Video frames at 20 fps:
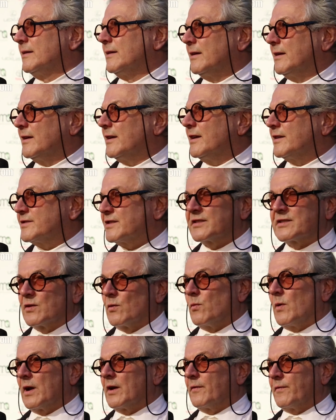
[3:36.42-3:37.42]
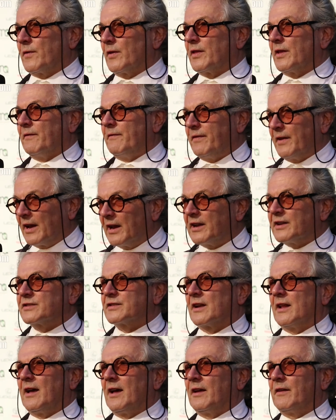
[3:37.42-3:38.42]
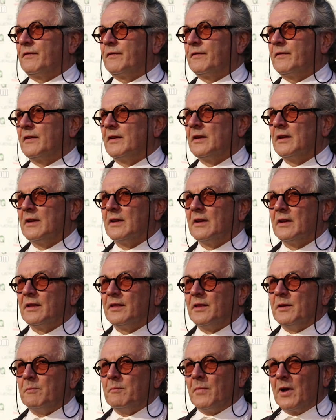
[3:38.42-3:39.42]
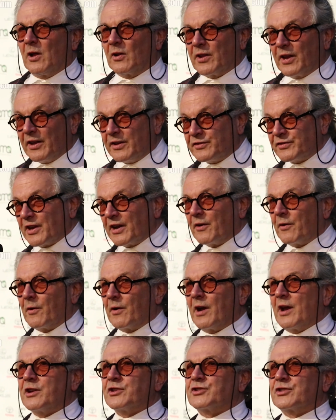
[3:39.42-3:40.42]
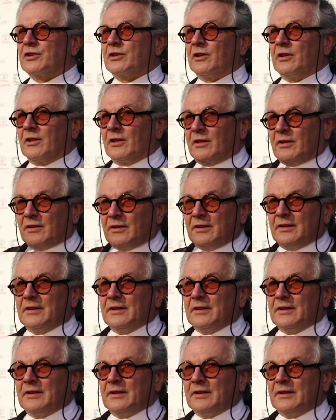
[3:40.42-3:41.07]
it's just a wonderful, the village life, the multi-generational